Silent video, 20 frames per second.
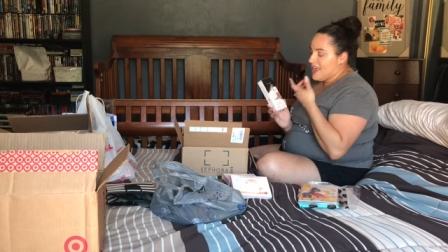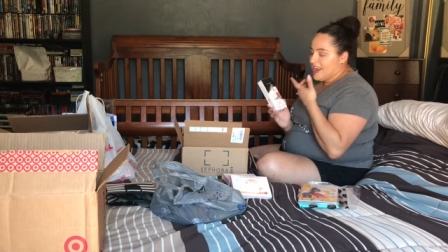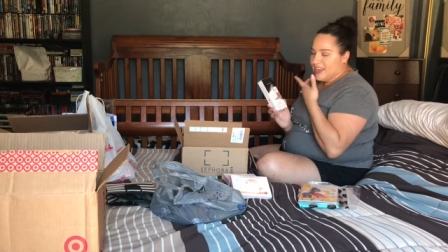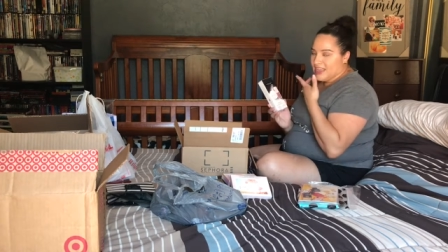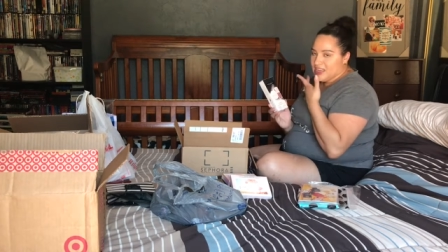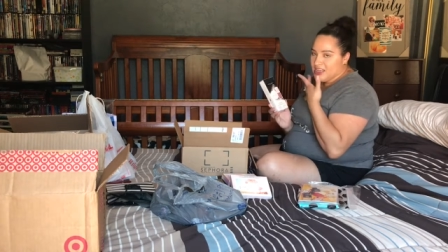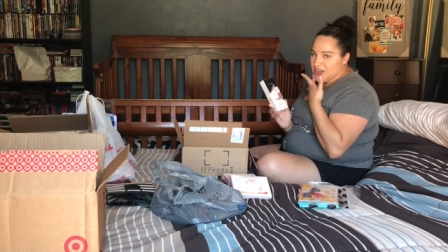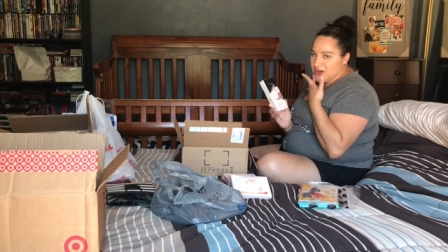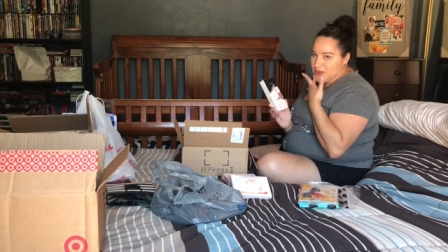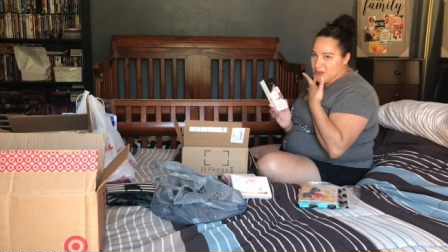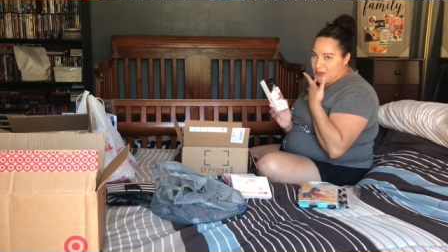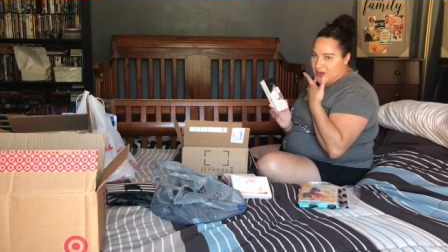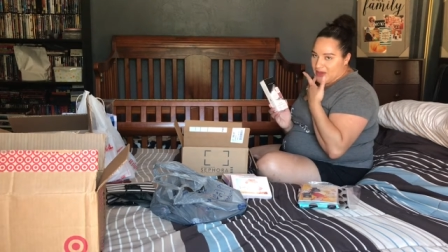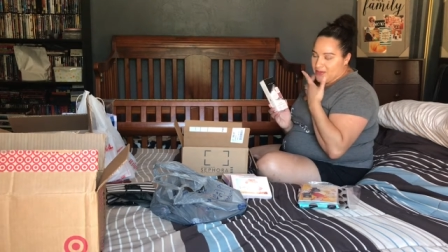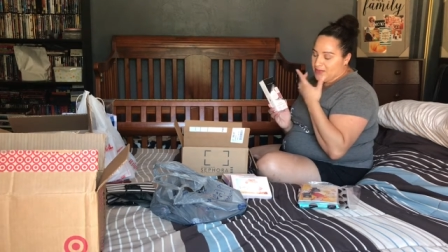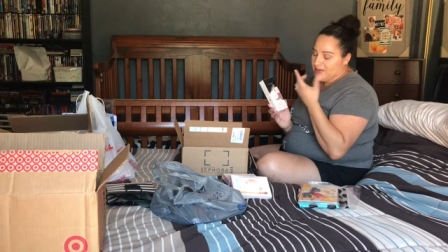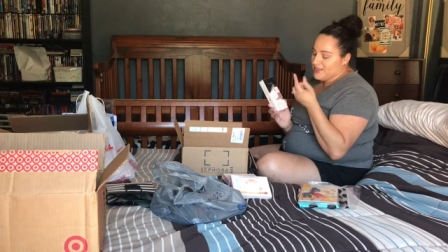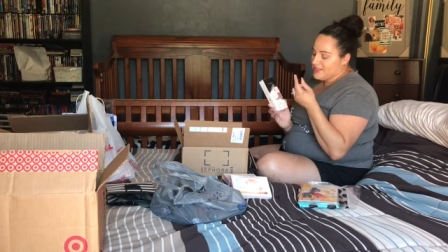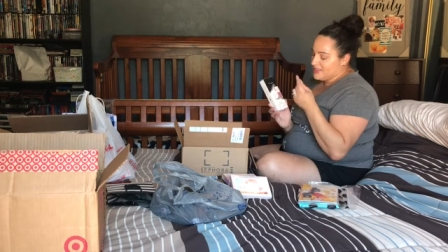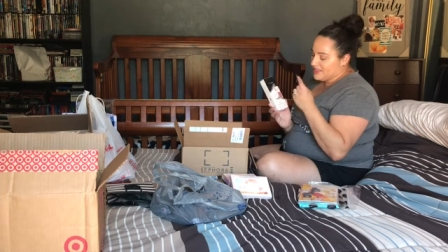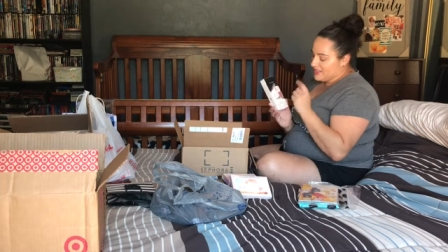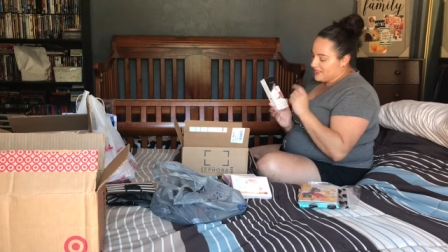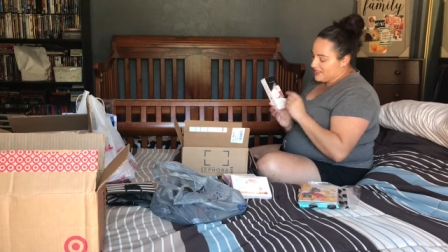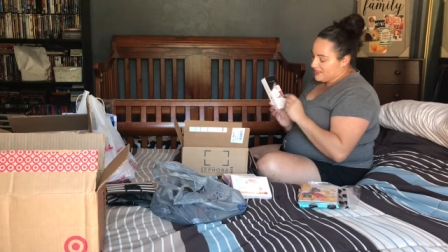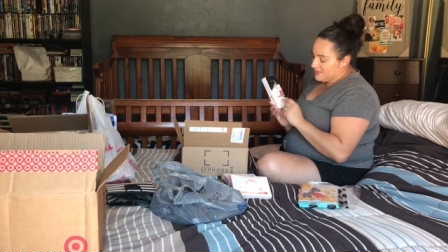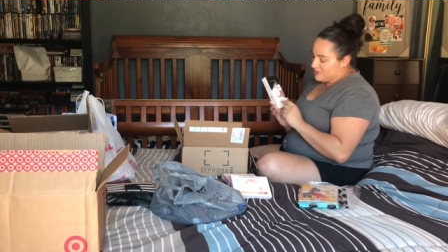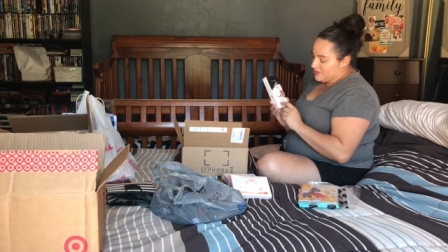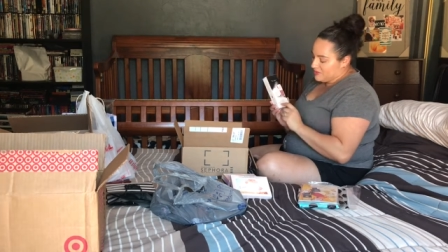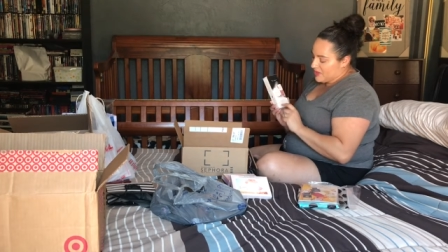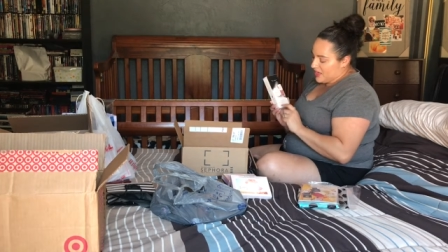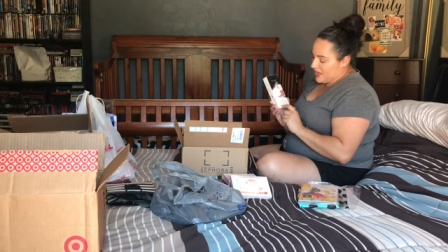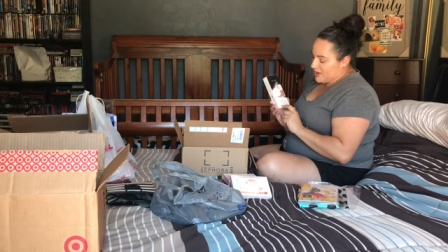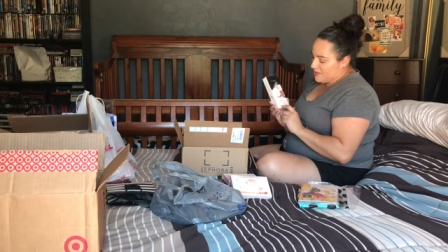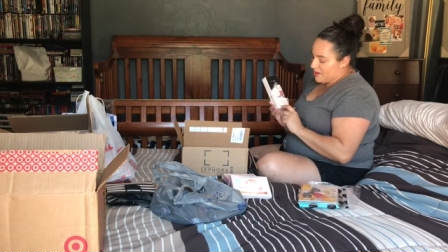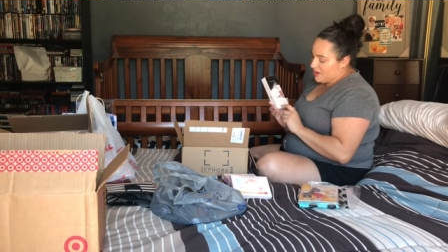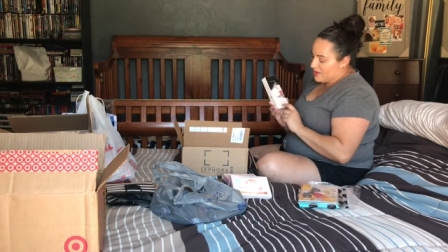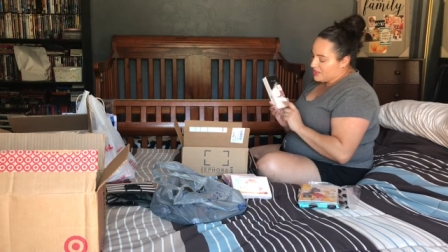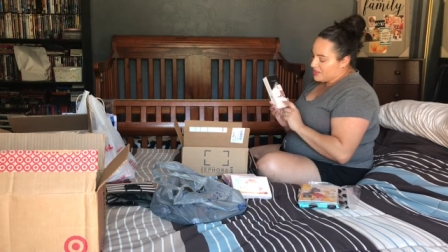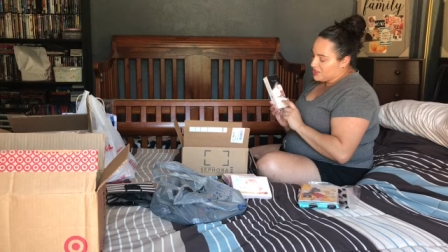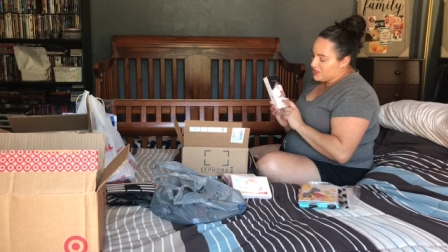And I couldn't wait because it came
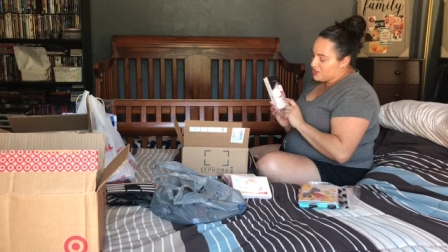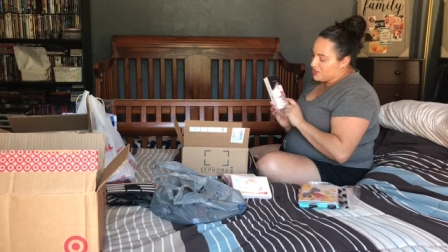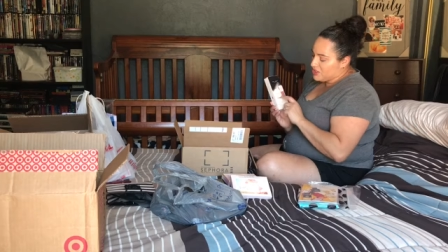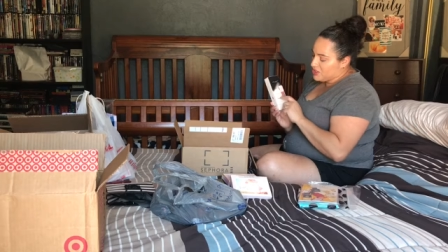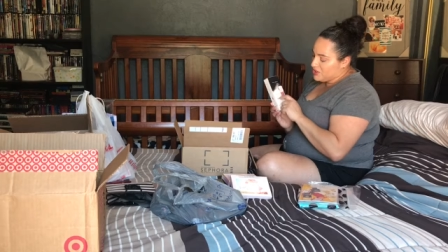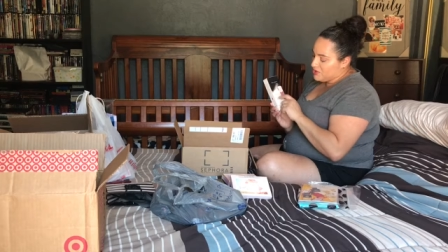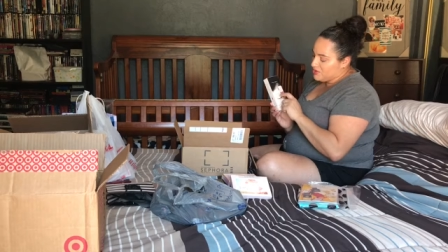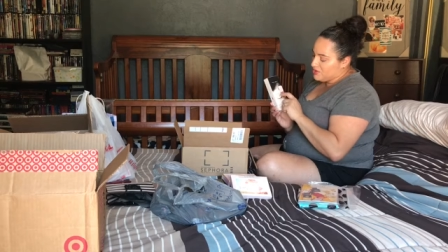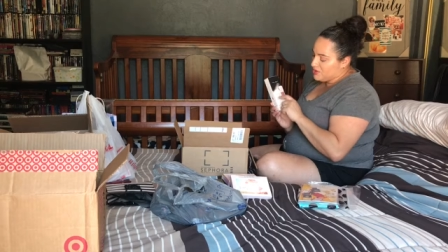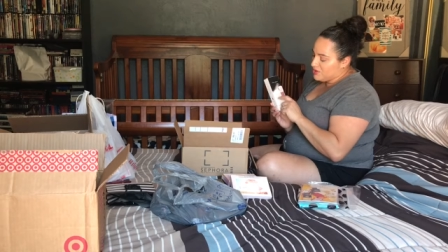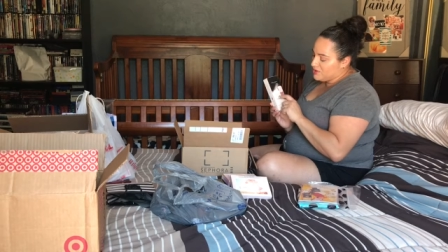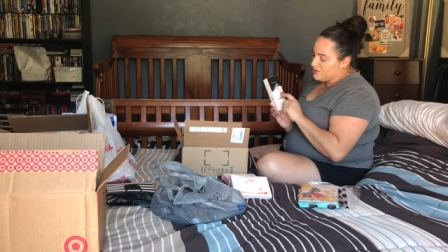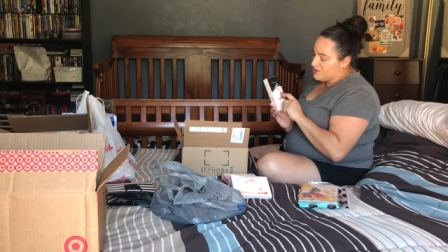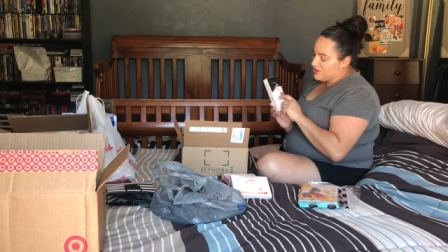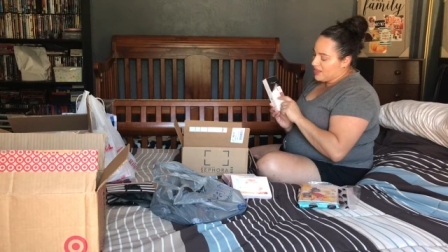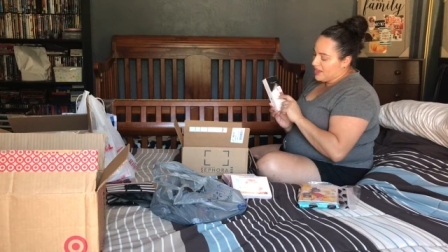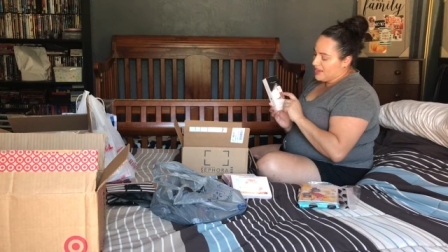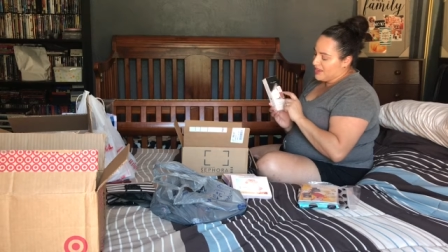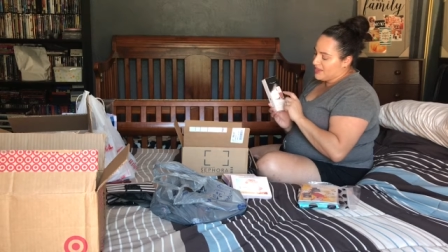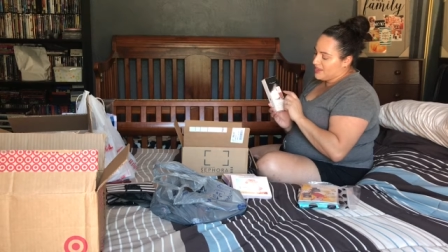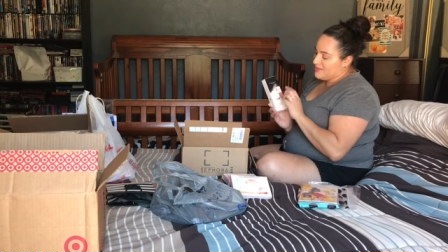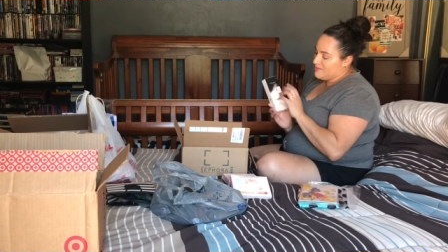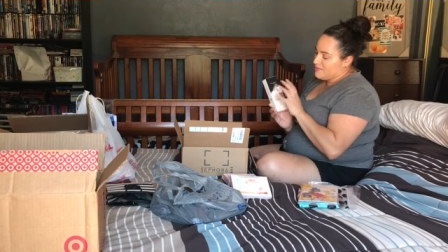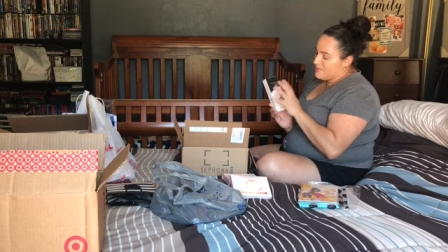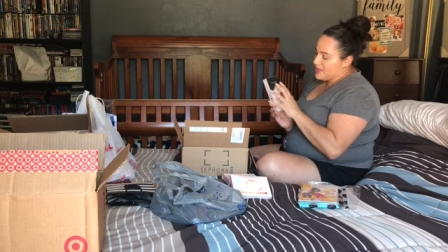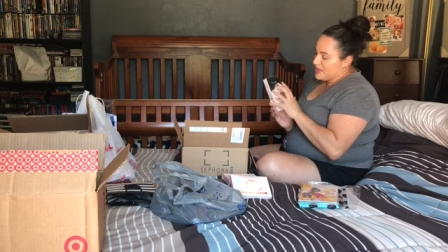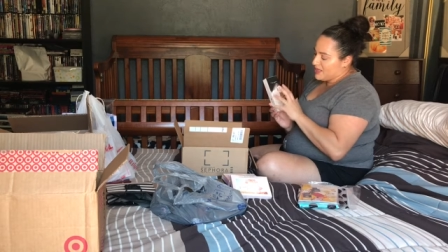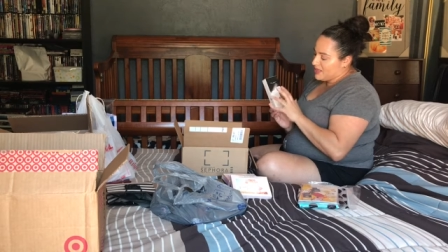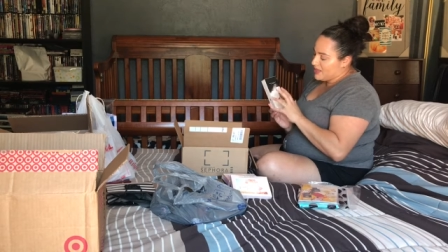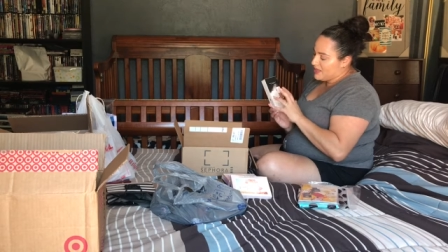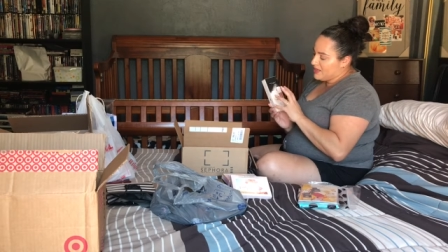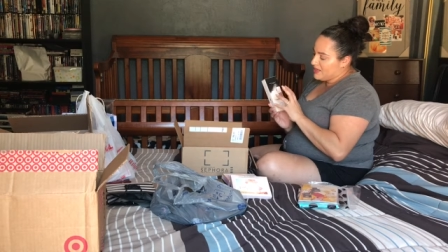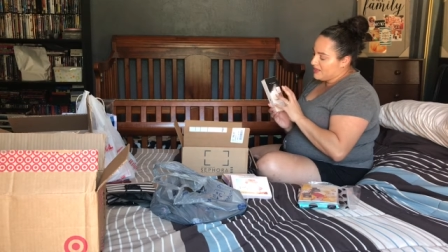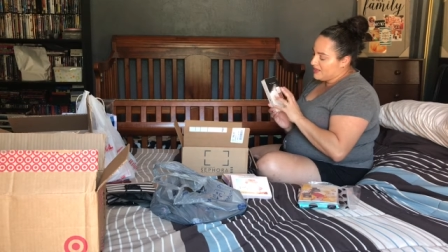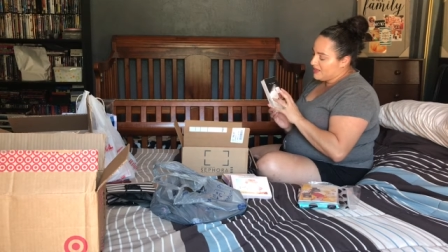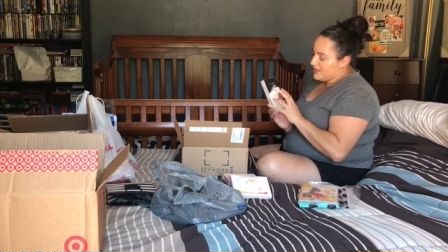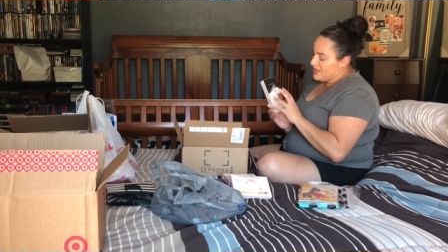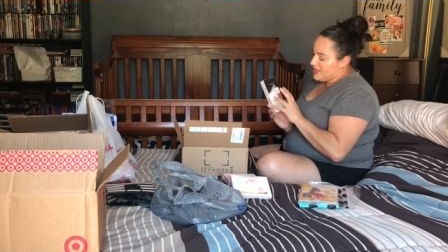out in this cute little like mini.